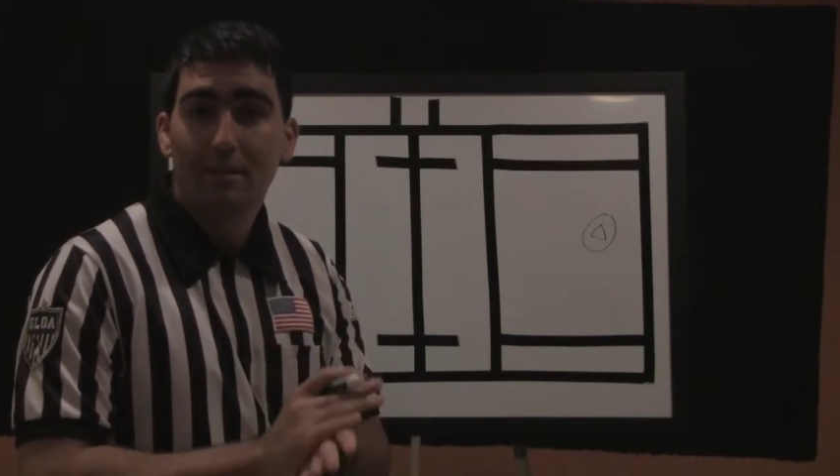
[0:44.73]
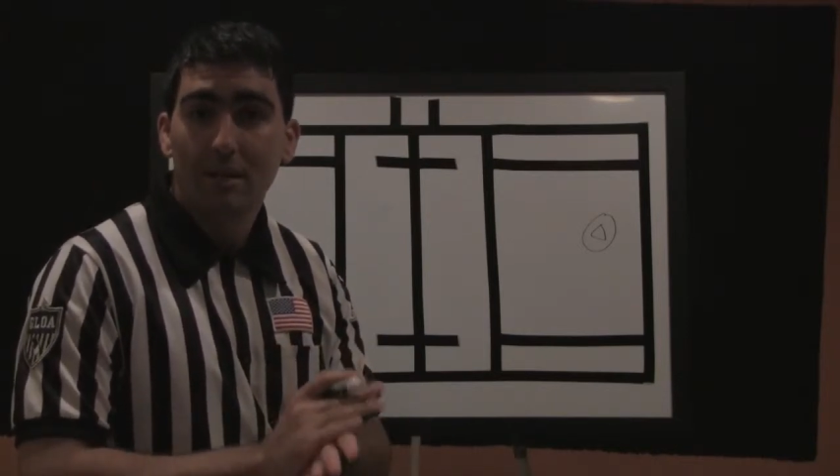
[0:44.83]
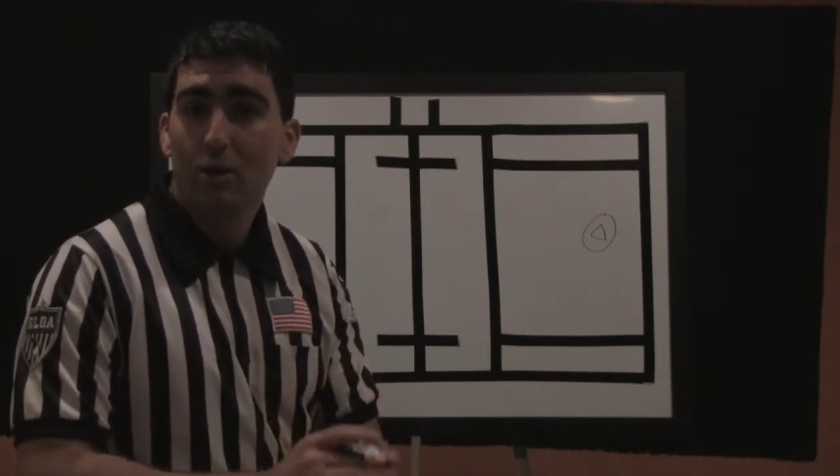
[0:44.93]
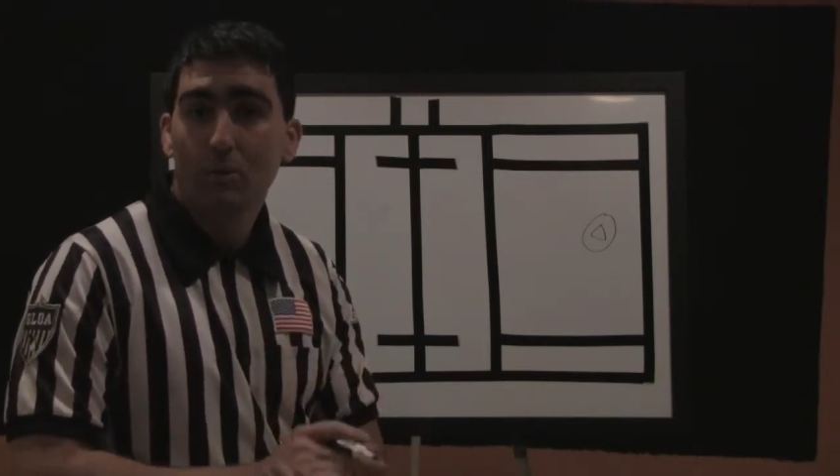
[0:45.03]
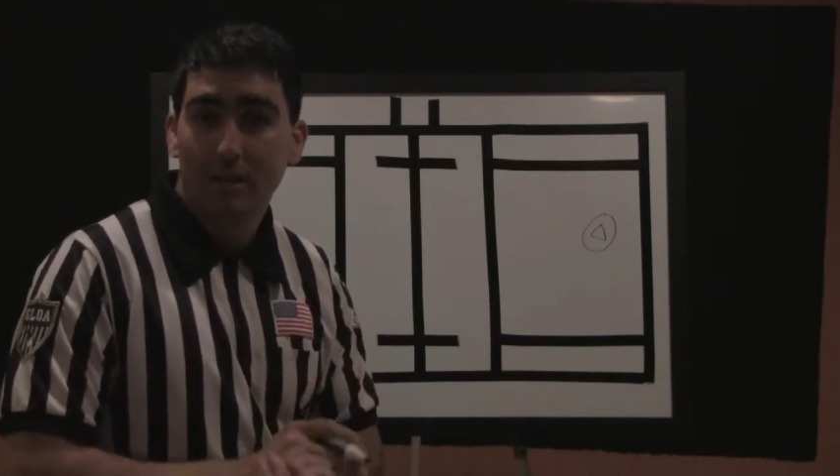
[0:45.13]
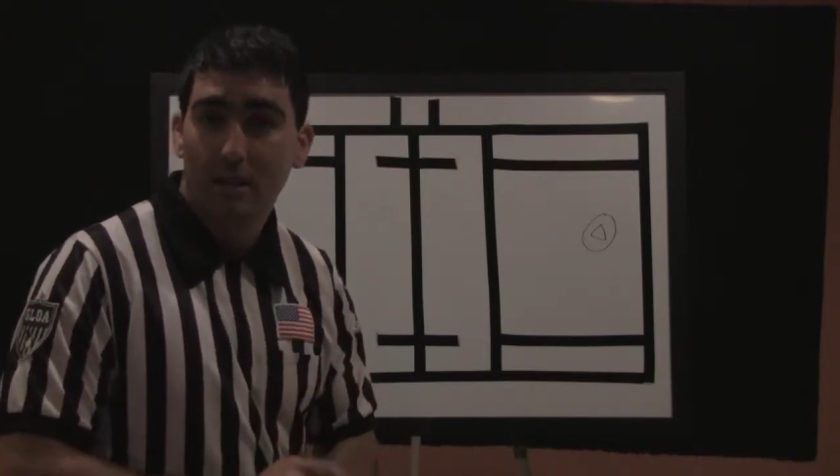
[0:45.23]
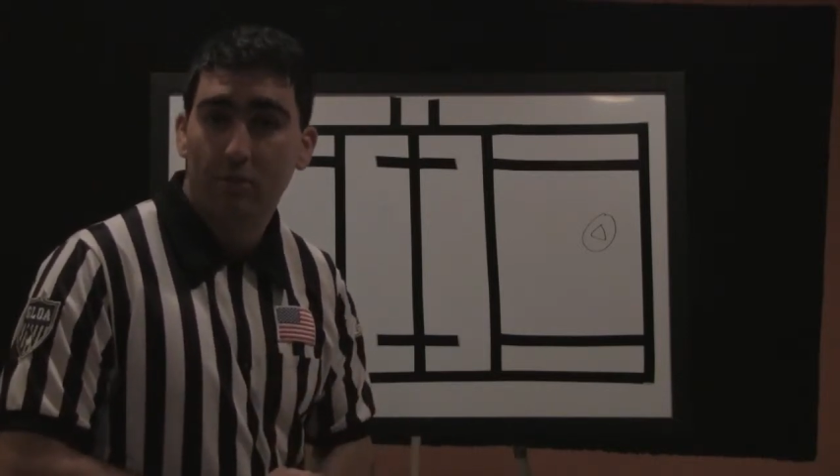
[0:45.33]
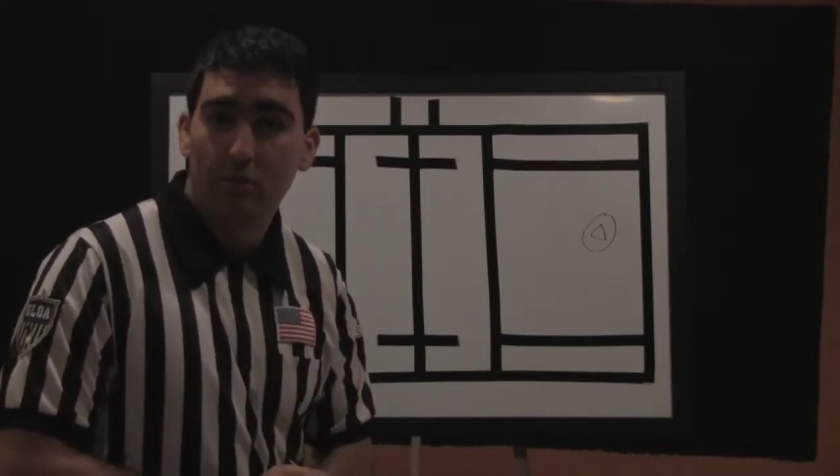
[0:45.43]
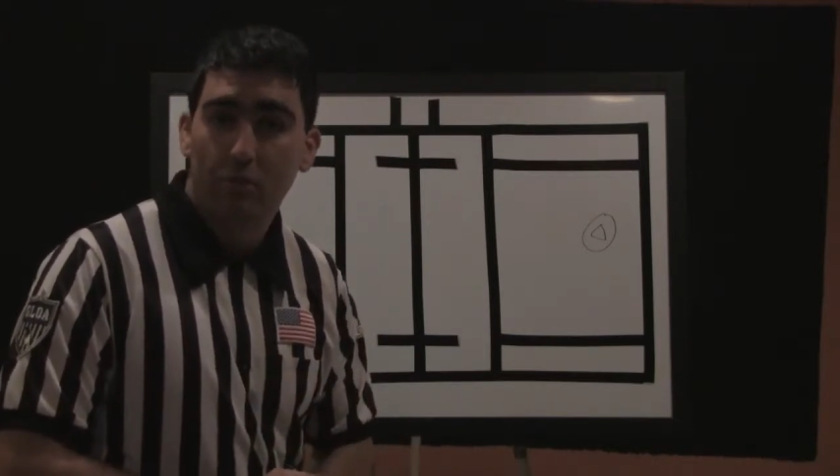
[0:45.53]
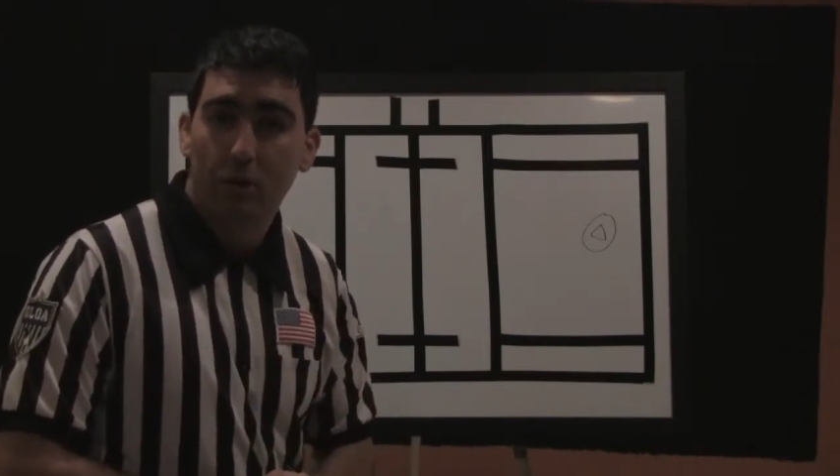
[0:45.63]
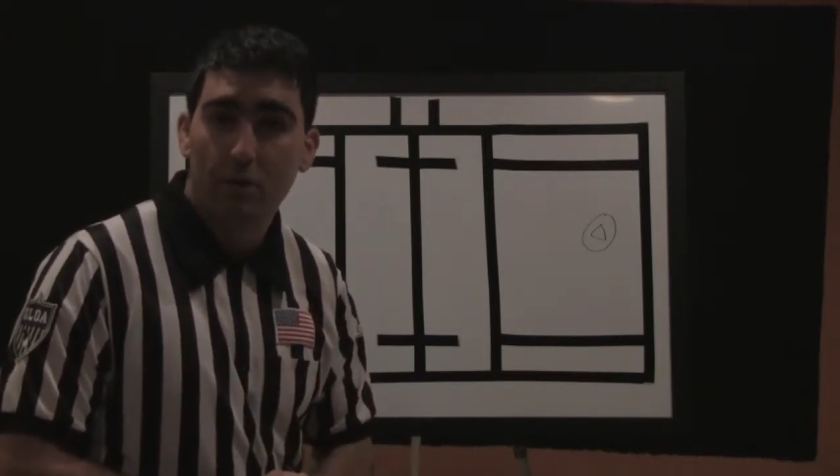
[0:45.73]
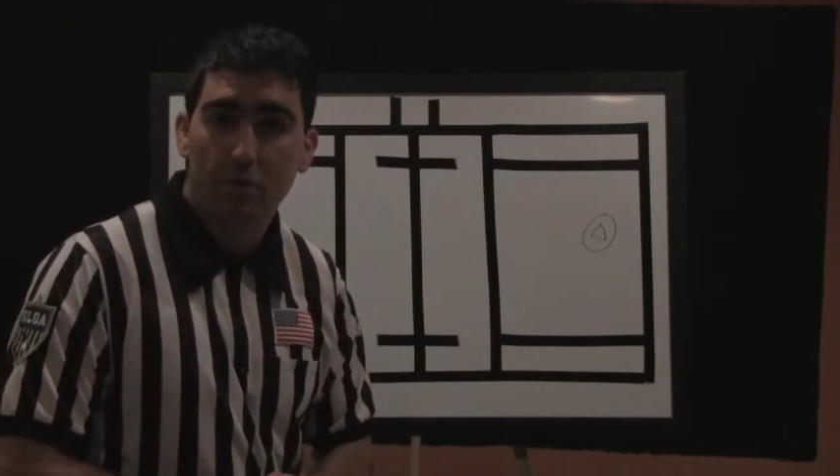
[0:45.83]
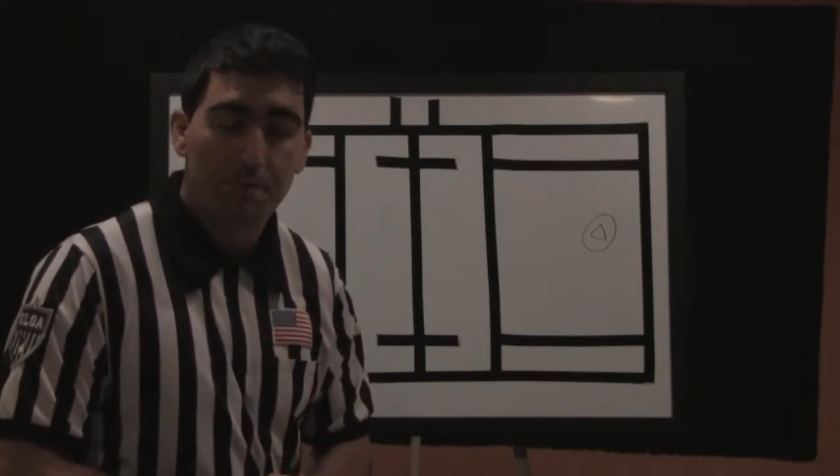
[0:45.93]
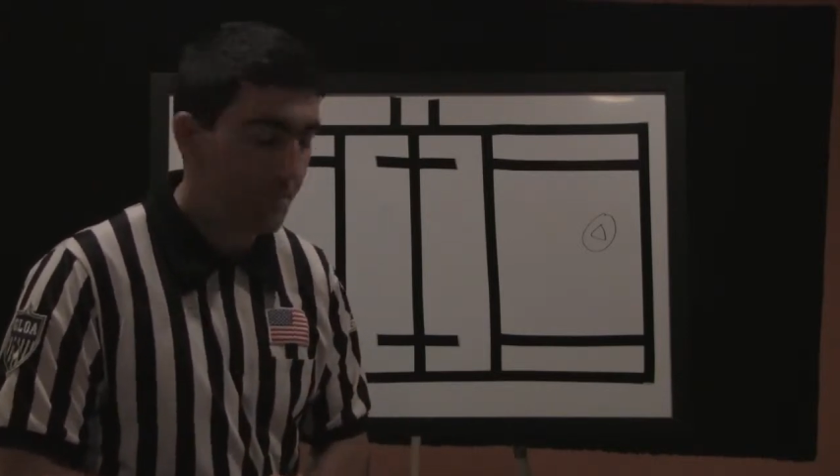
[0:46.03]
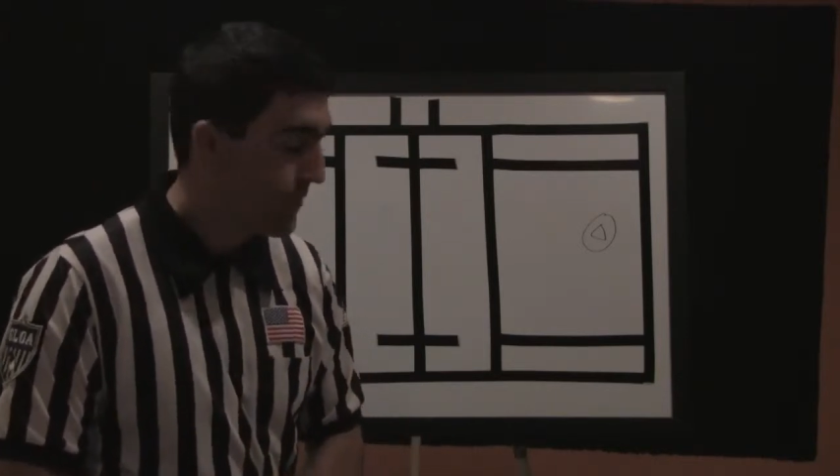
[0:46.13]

deal with that situation.